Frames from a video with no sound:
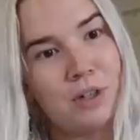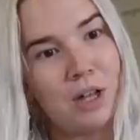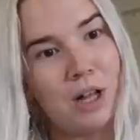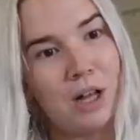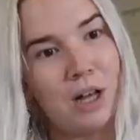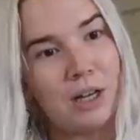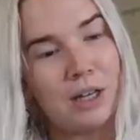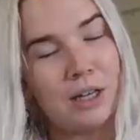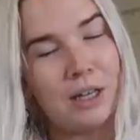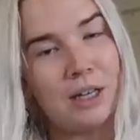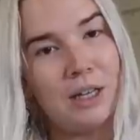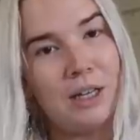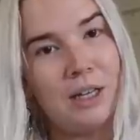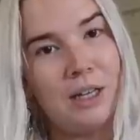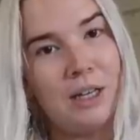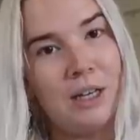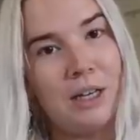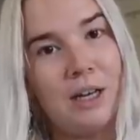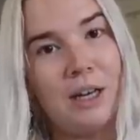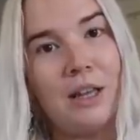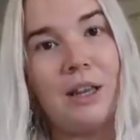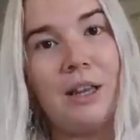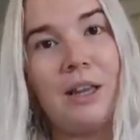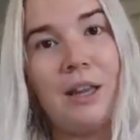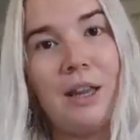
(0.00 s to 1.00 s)
vlog,
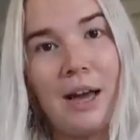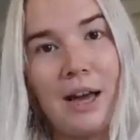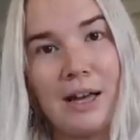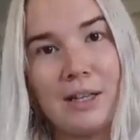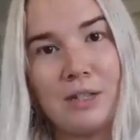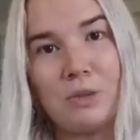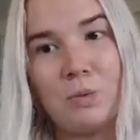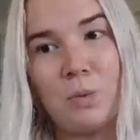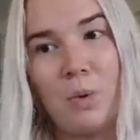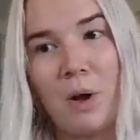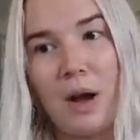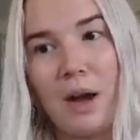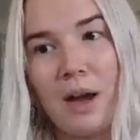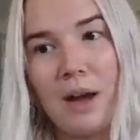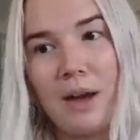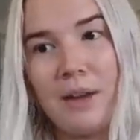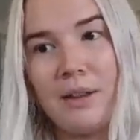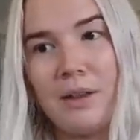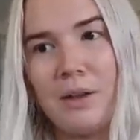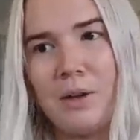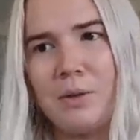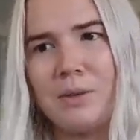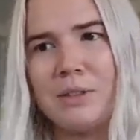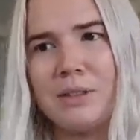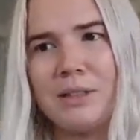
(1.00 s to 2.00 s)
that's why
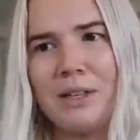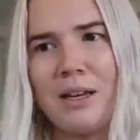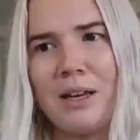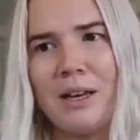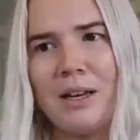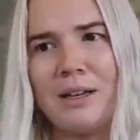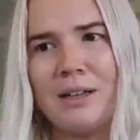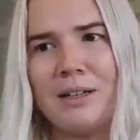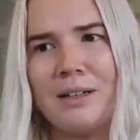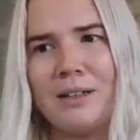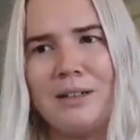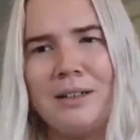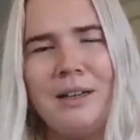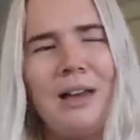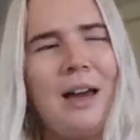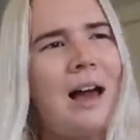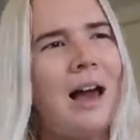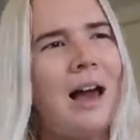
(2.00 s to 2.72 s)
there was like,